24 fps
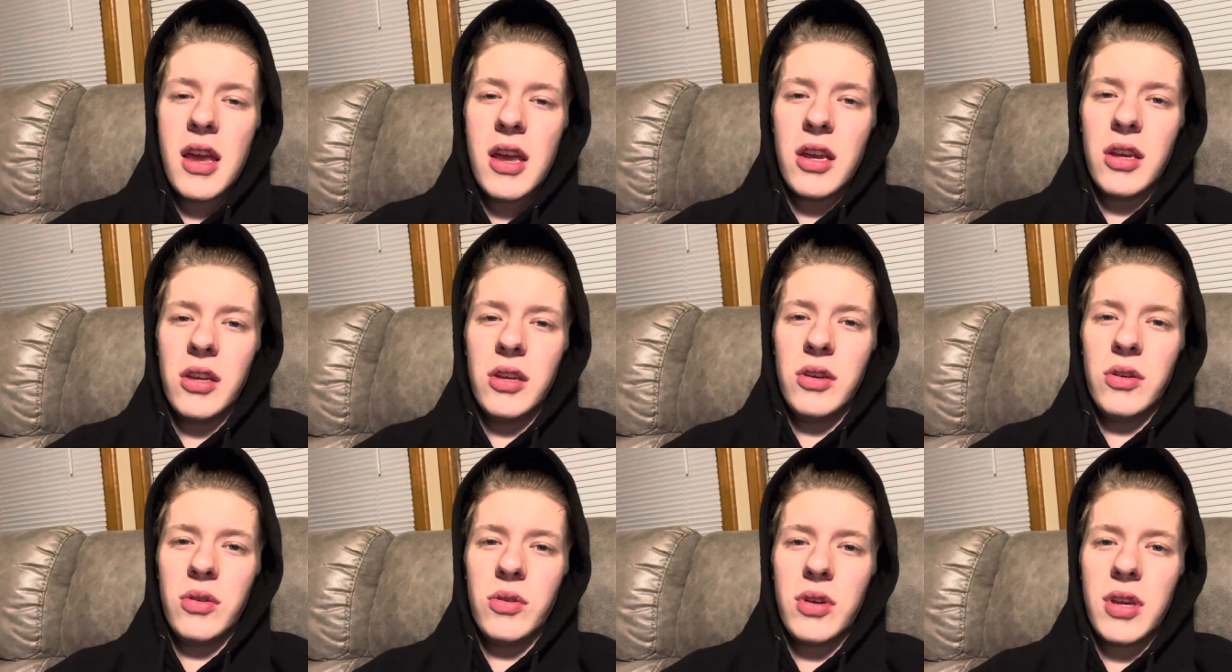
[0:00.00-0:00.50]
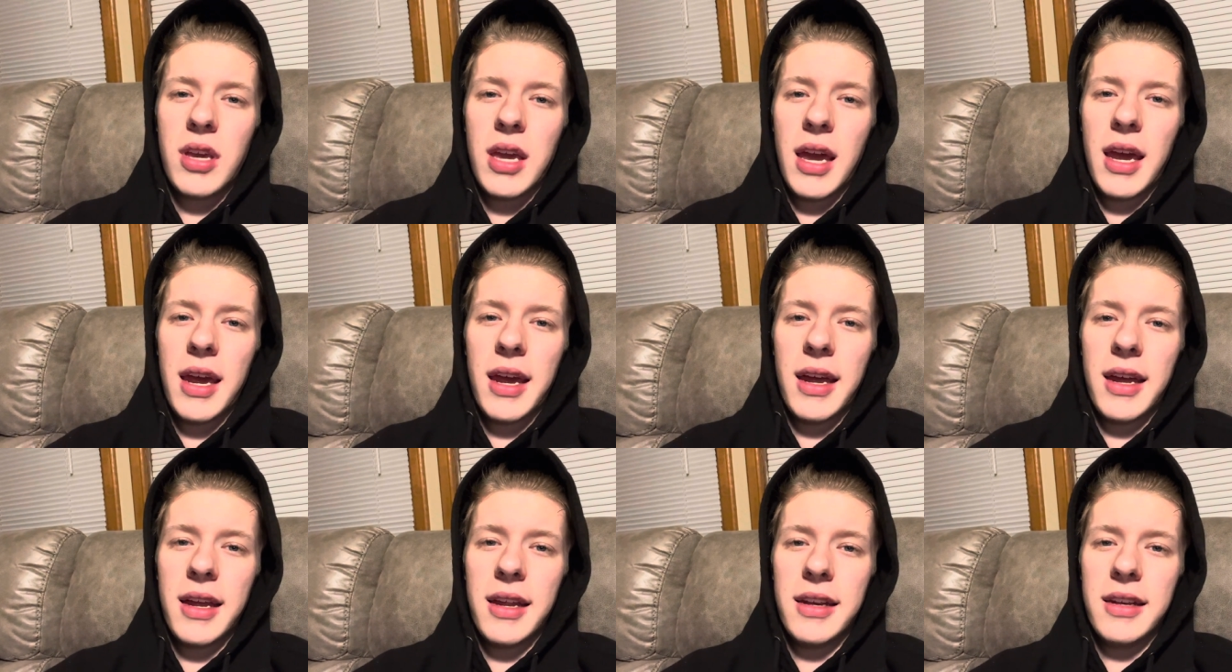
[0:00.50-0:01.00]
you
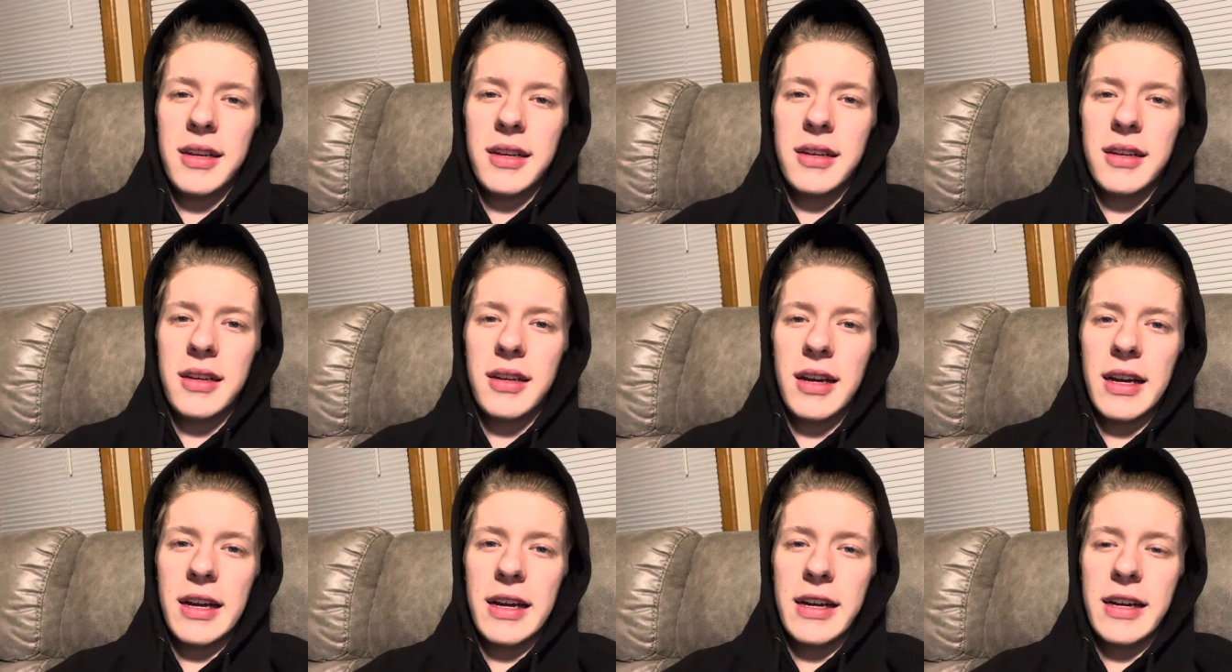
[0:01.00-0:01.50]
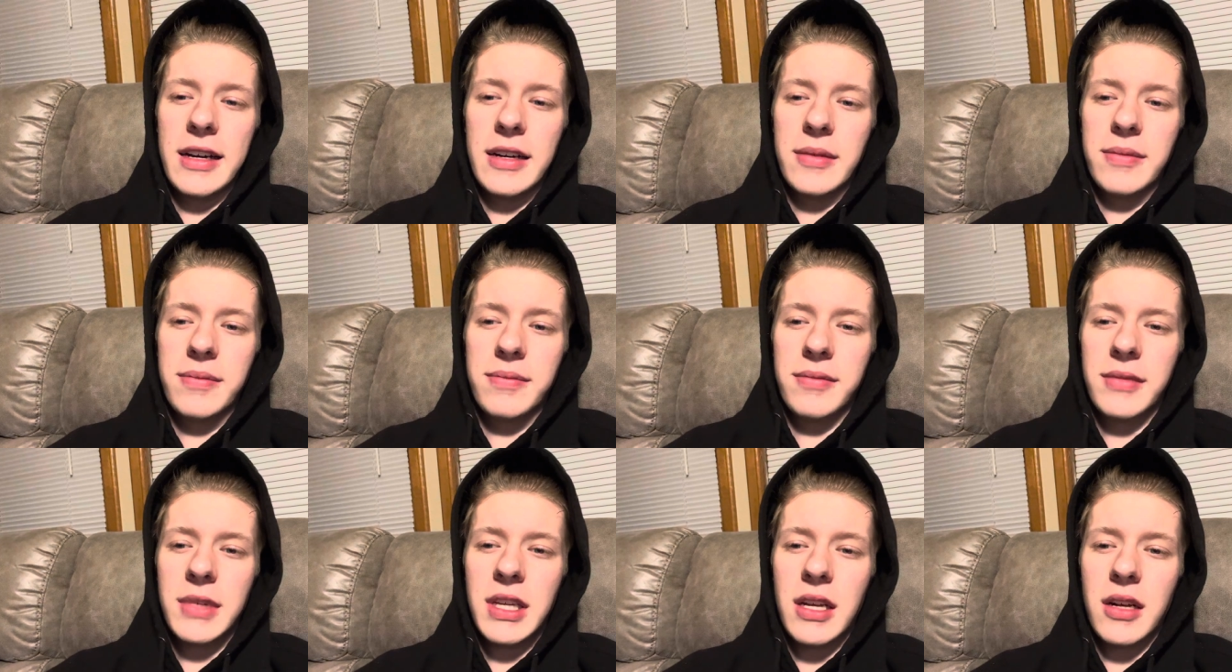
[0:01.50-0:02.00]
can,
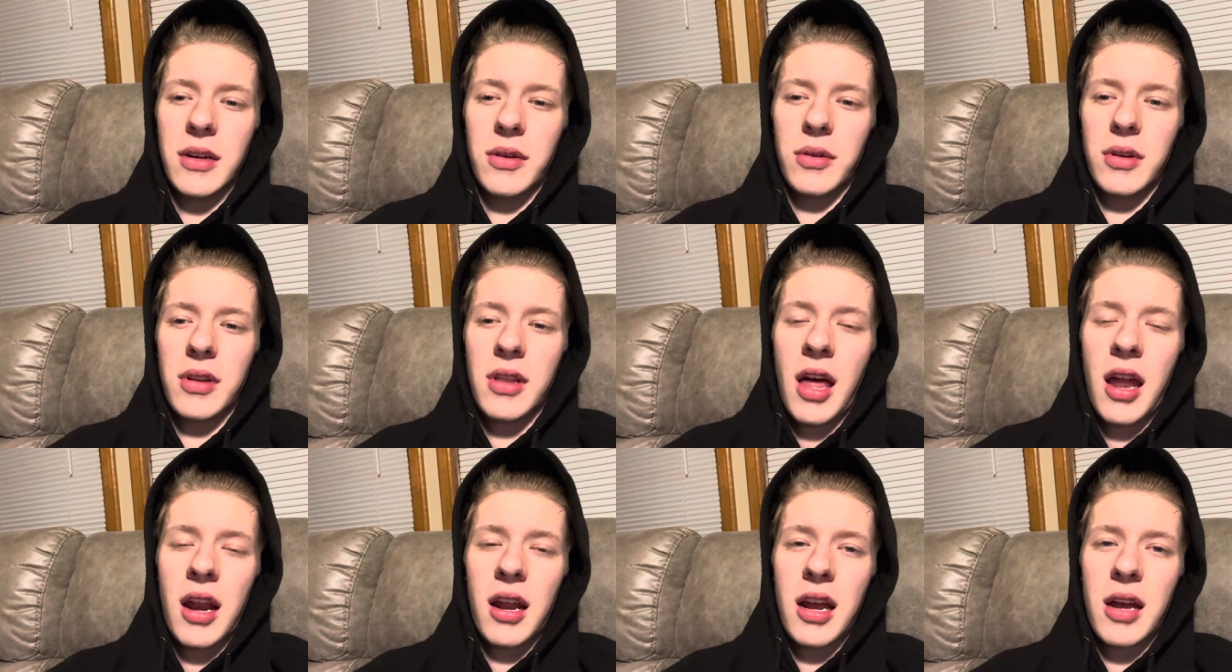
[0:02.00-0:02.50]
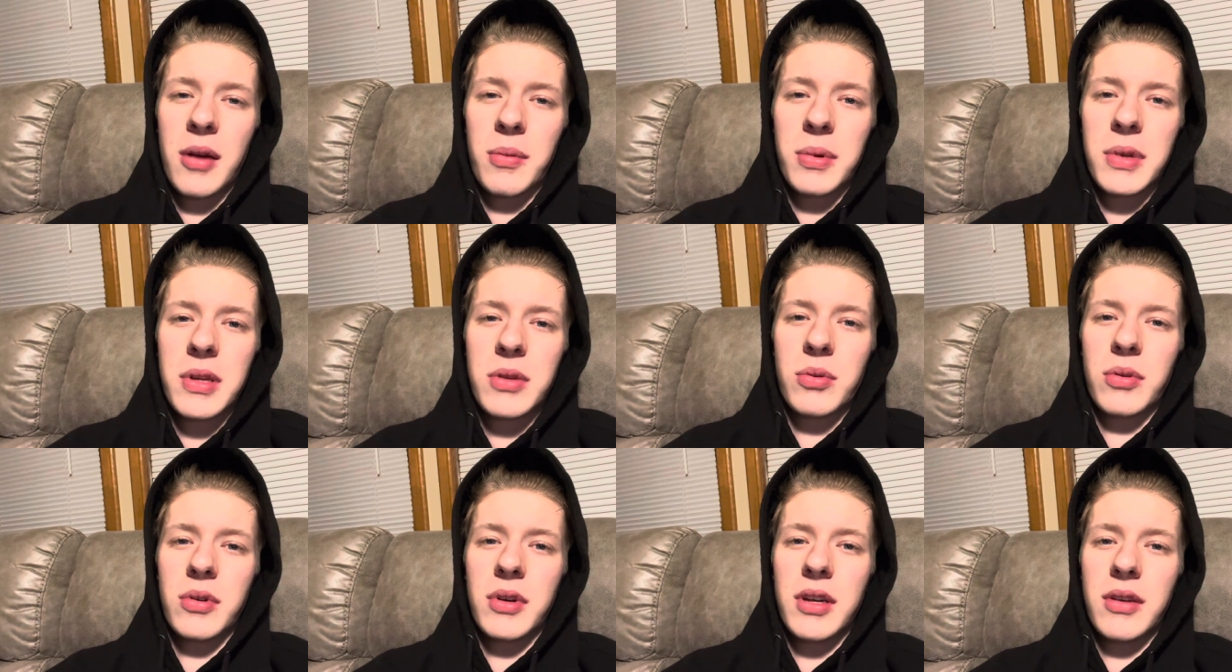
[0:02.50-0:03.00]
um, you know, a lot of
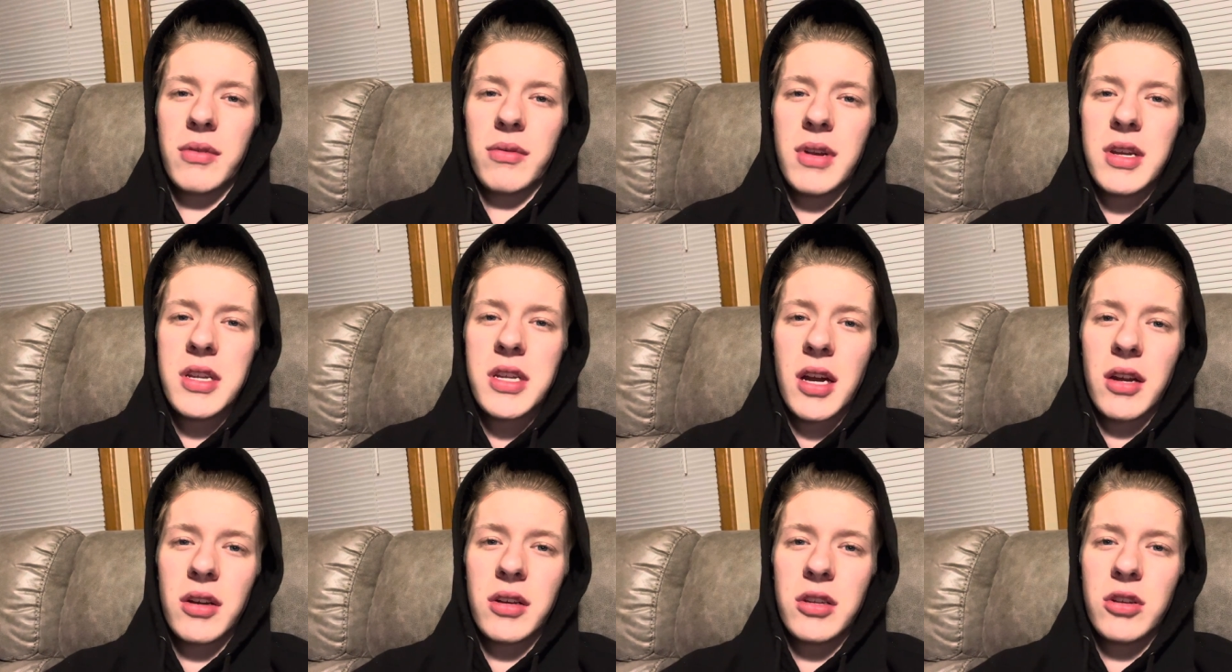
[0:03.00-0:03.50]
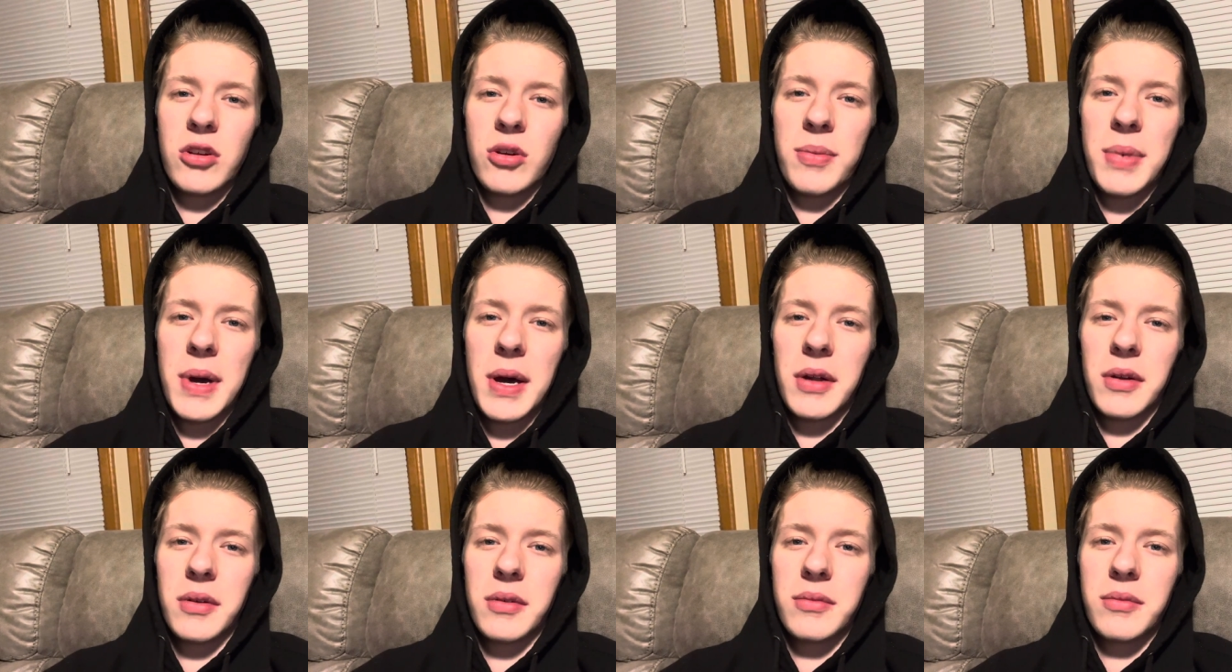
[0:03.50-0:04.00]
companies will reach out to you
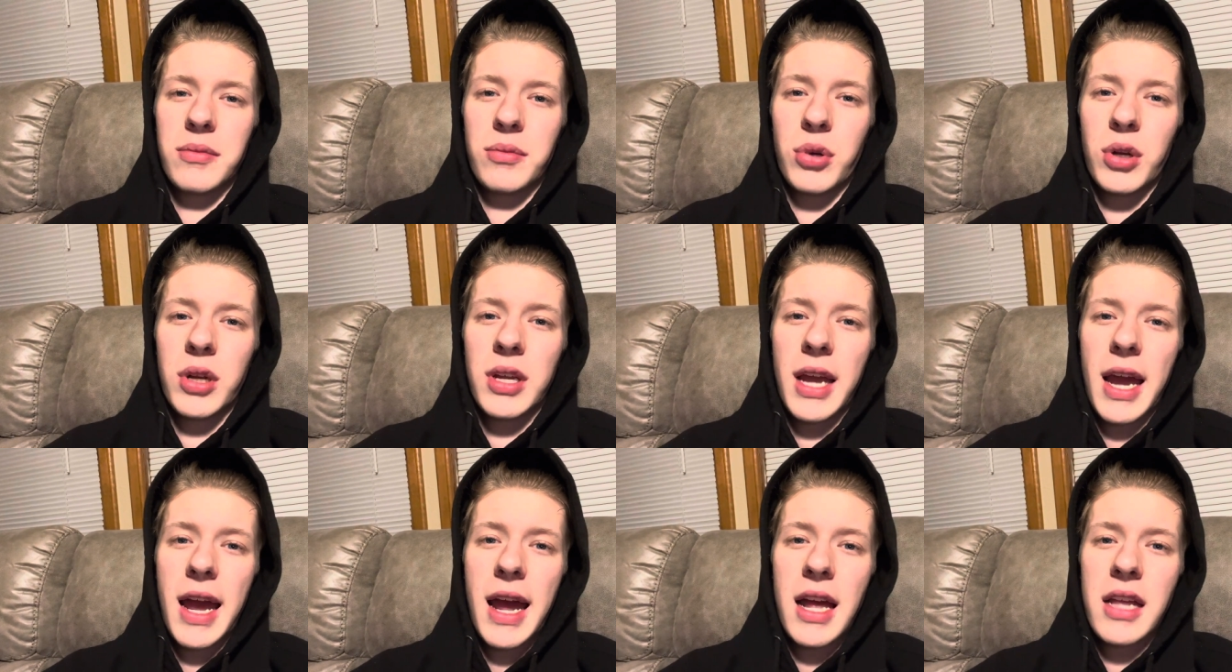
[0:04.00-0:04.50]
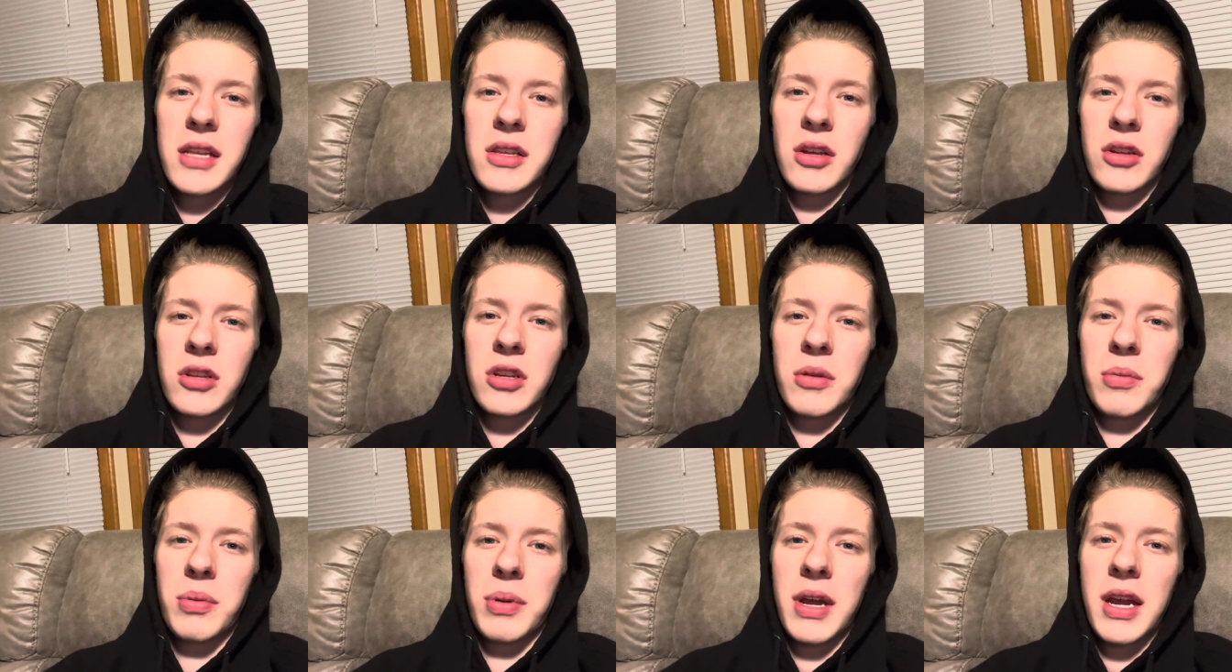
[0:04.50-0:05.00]
about putting ads
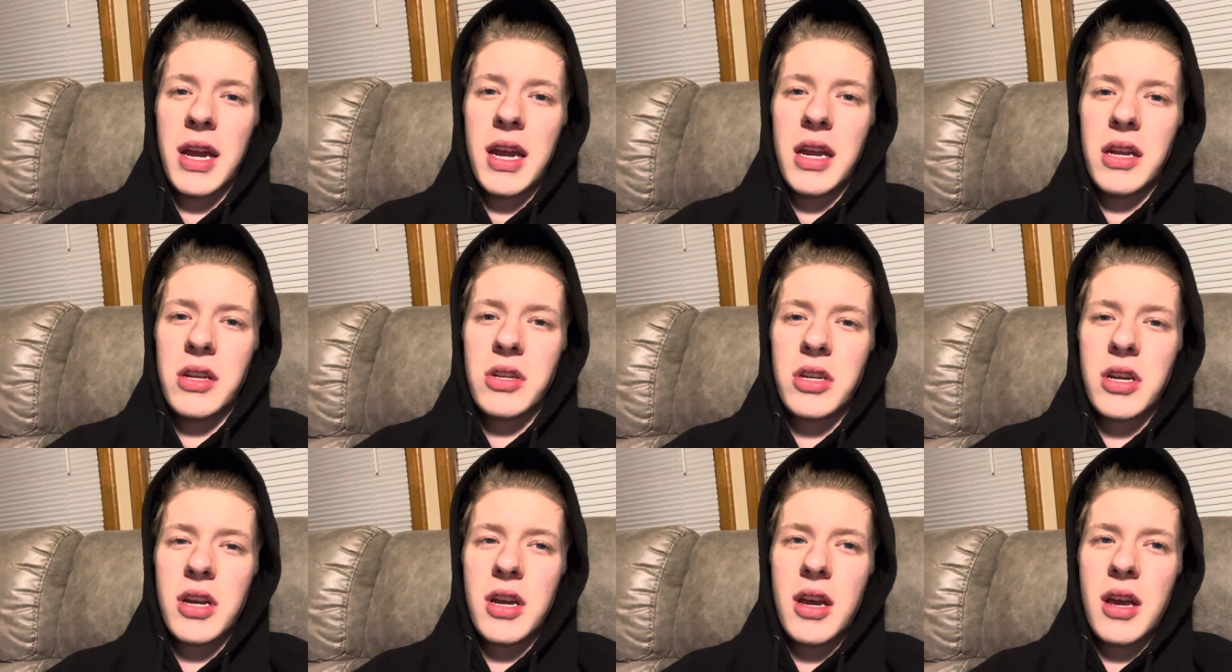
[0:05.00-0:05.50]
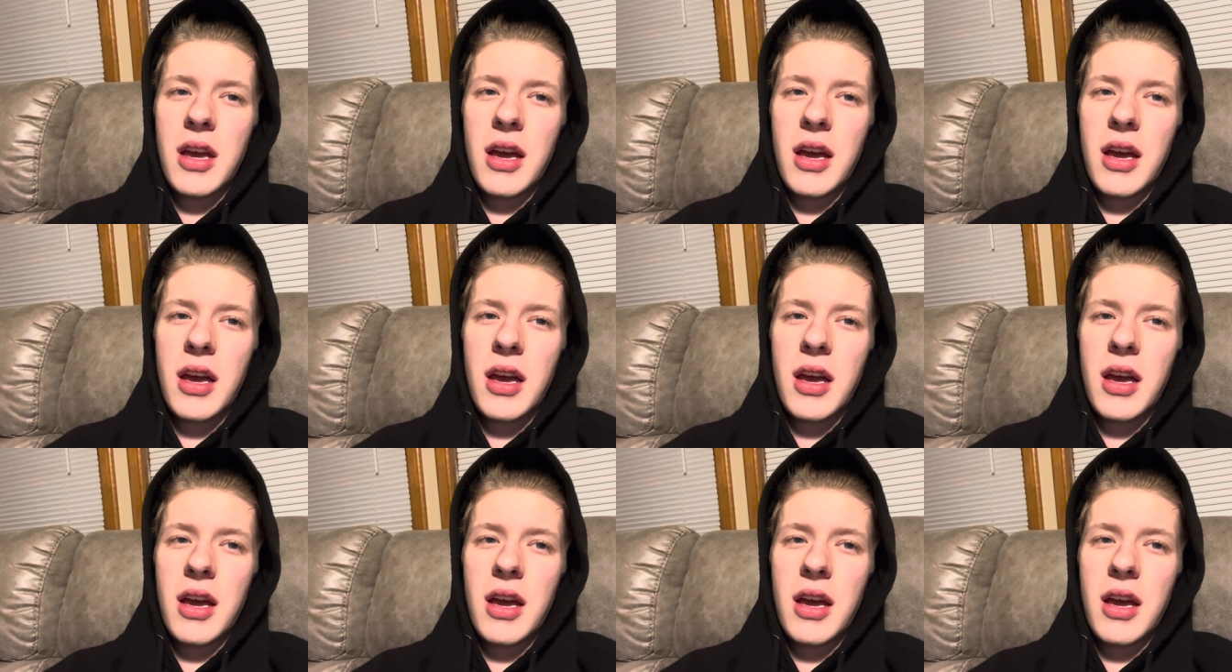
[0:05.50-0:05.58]
on your page.